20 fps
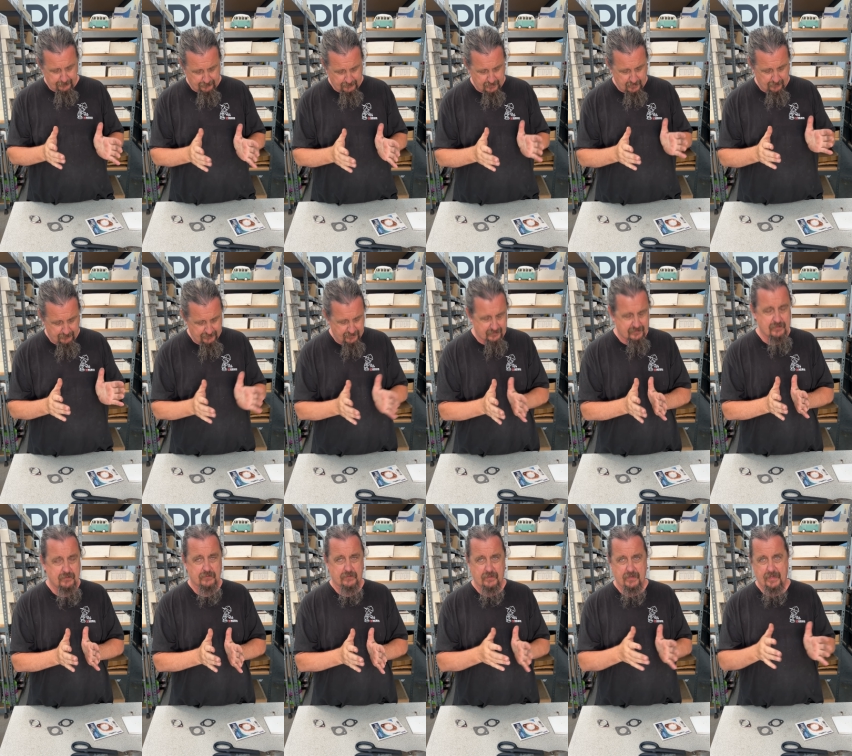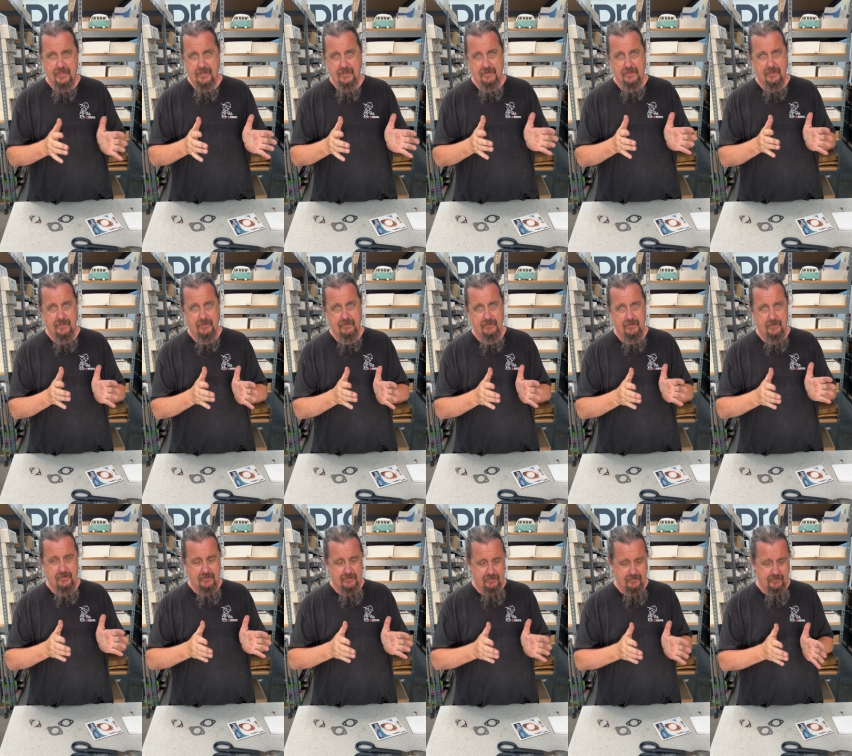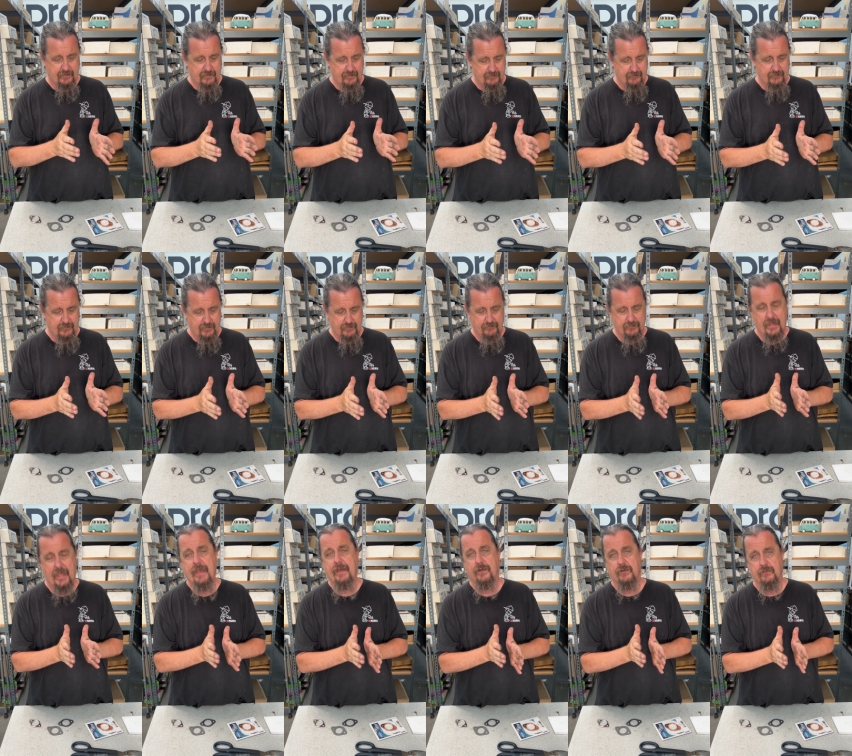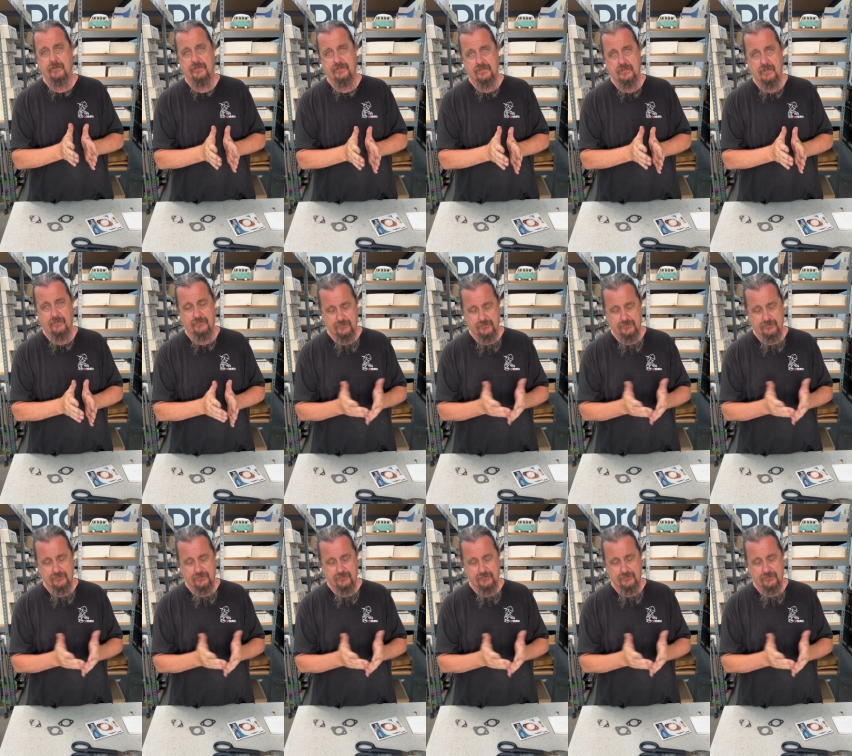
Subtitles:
the cylinder head and the header itself.